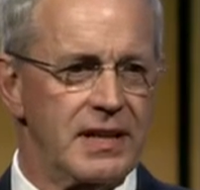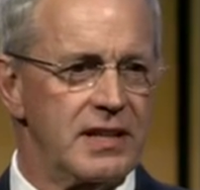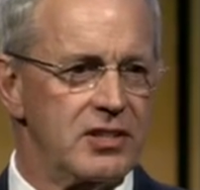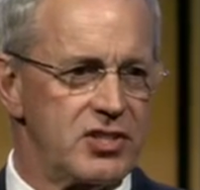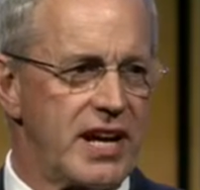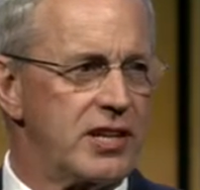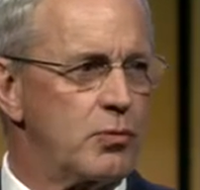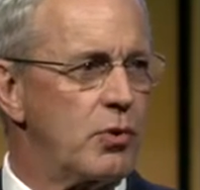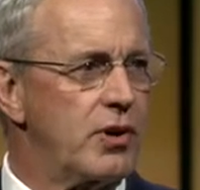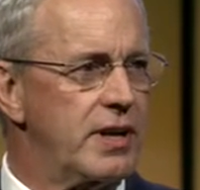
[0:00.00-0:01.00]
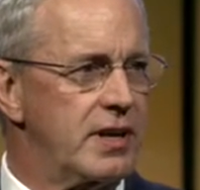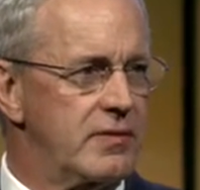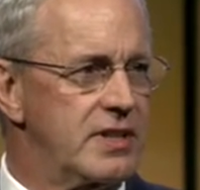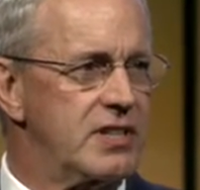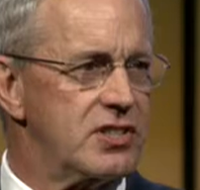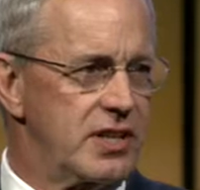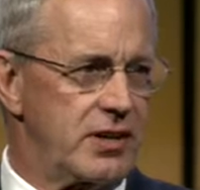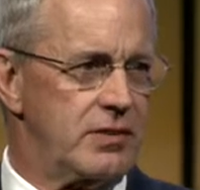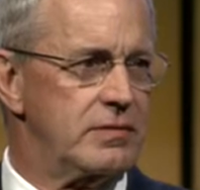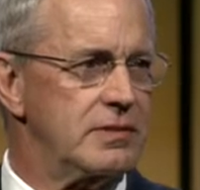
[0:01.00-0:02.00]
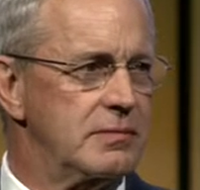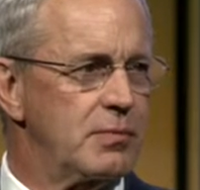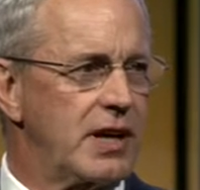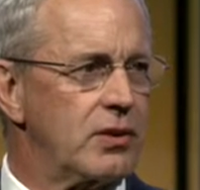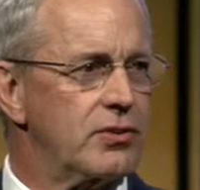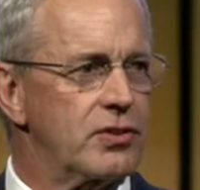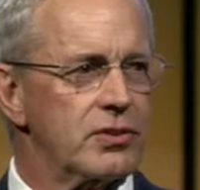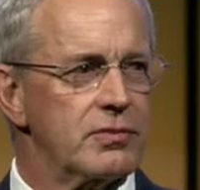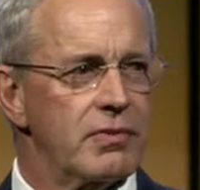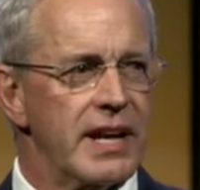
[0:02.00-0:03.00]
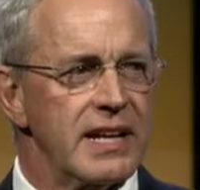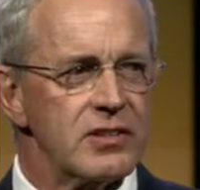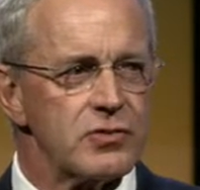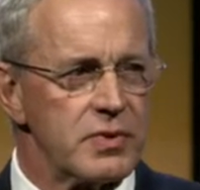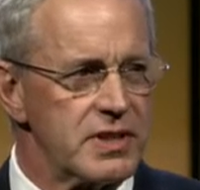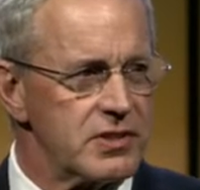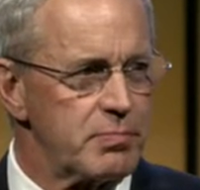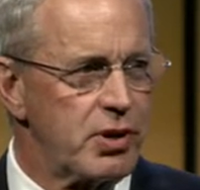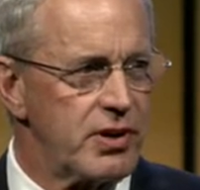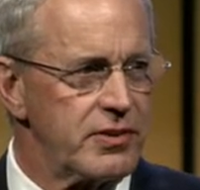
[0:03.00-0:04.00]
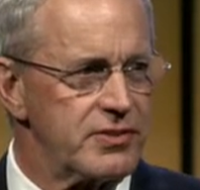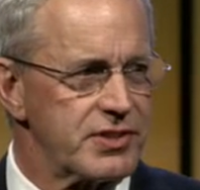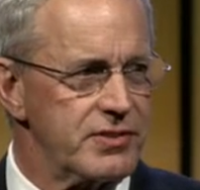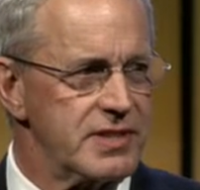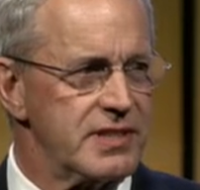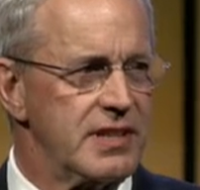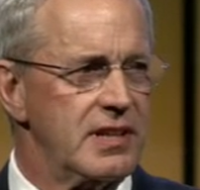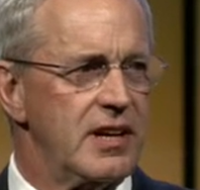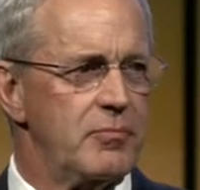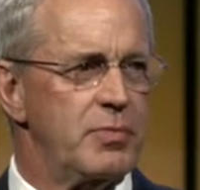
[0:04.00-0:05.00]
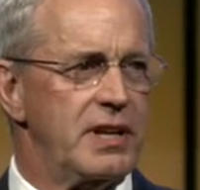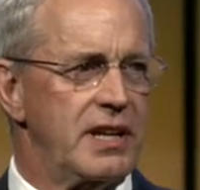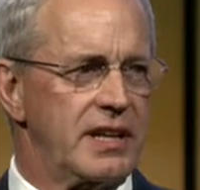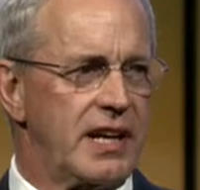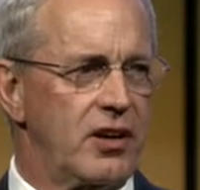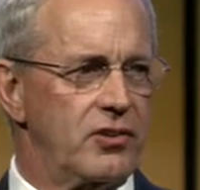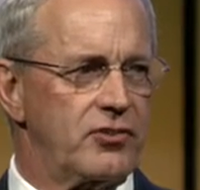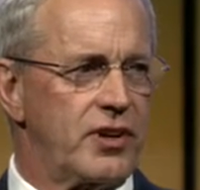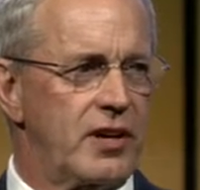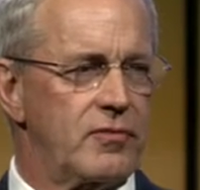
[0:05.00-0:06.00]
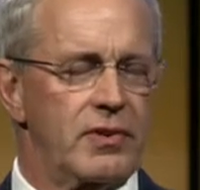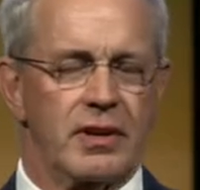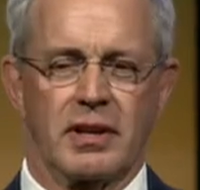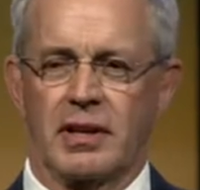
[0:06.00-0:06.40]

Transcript: In January of this year, Michael took the reins with his partners, Christine Huffman and Carol Stratford.